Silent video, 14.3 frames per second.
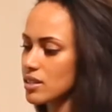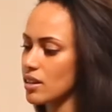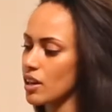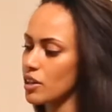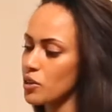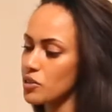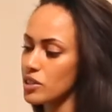
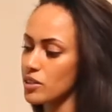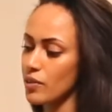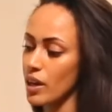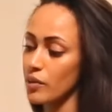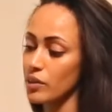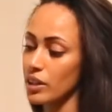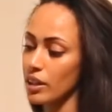I use this for
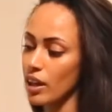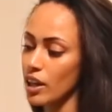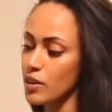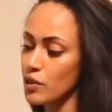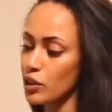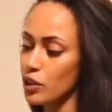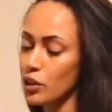everything. I
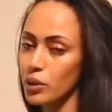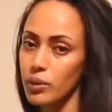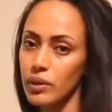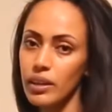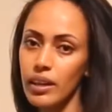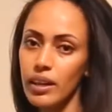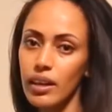even cook
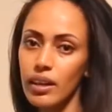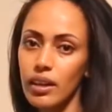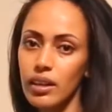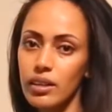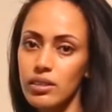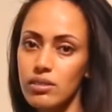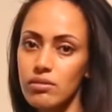with it.
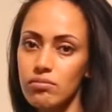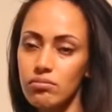I